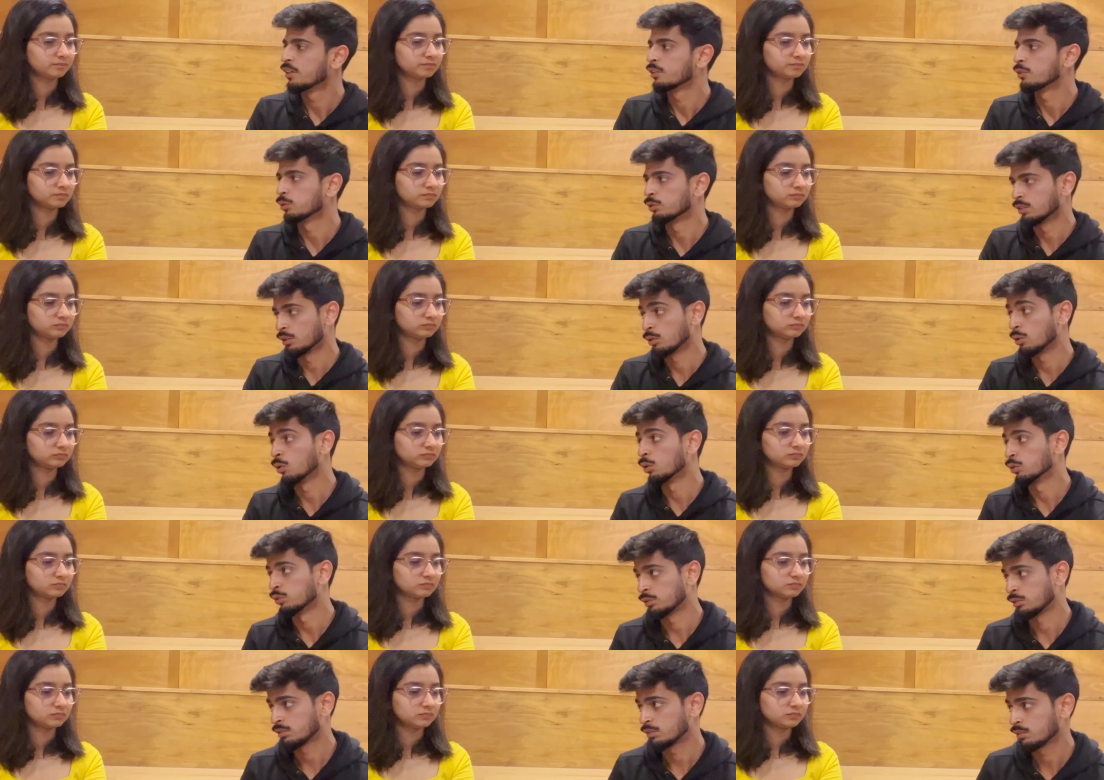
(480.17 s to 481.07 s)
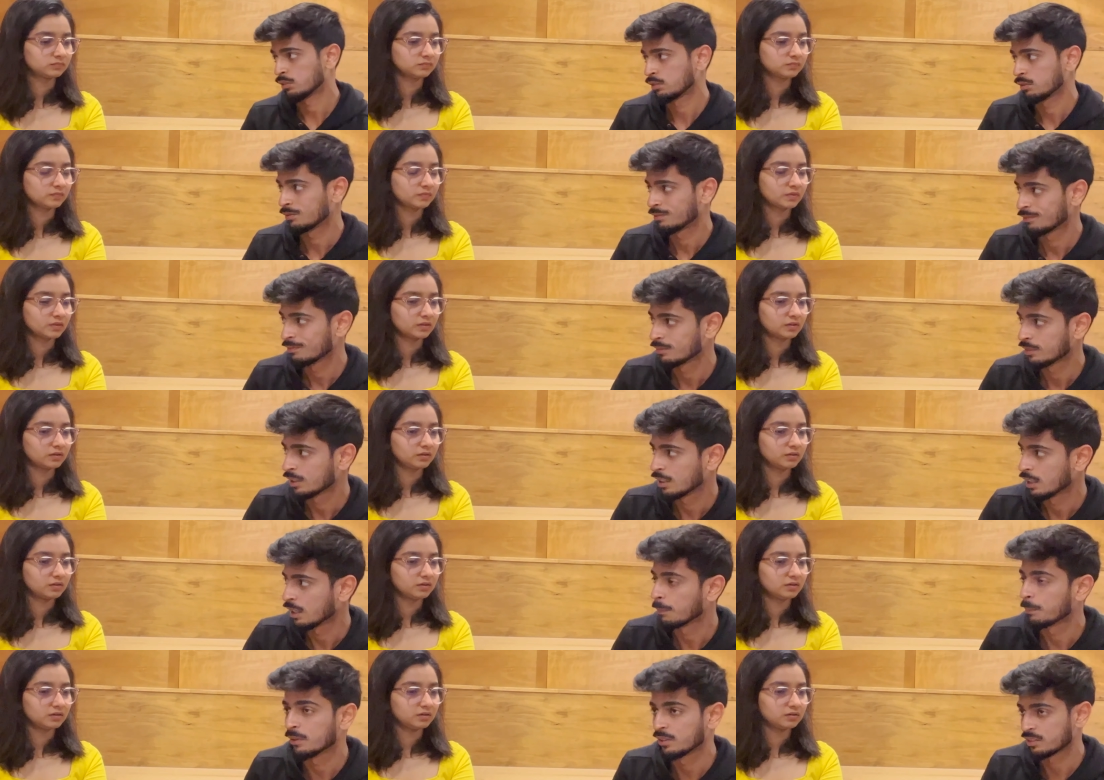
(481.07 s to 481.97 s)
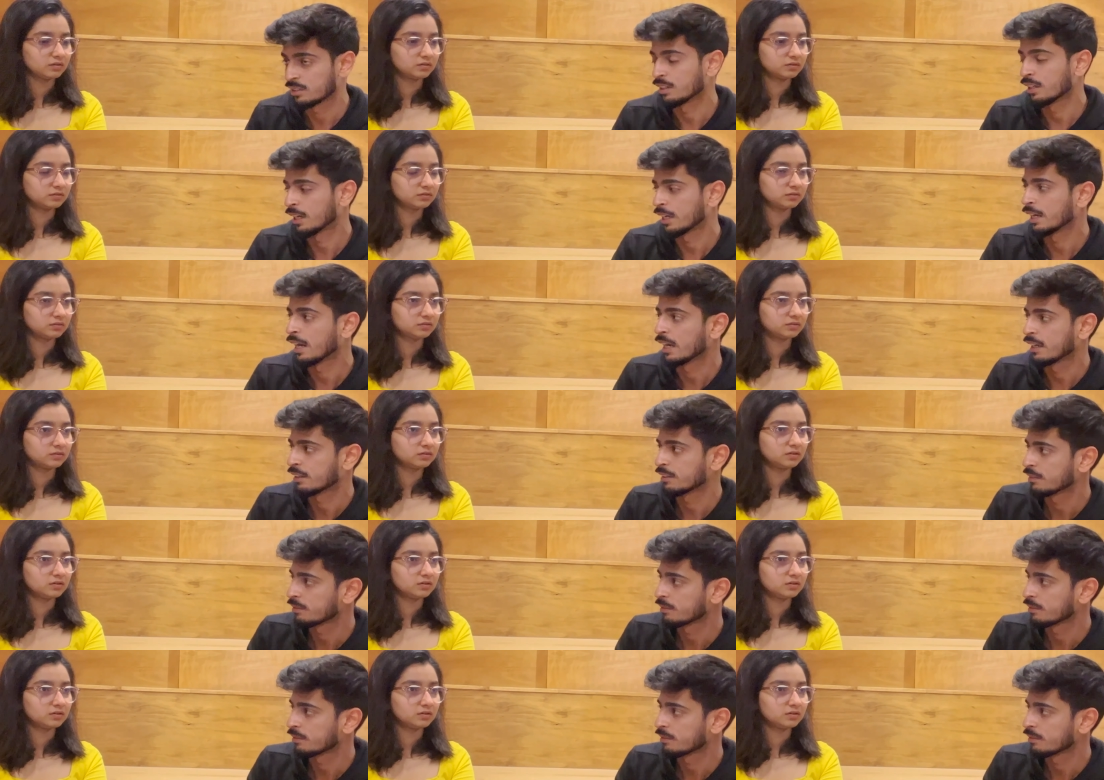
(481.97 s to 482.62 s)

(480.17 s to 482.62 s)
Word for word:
Speaker 1: to the course person can get?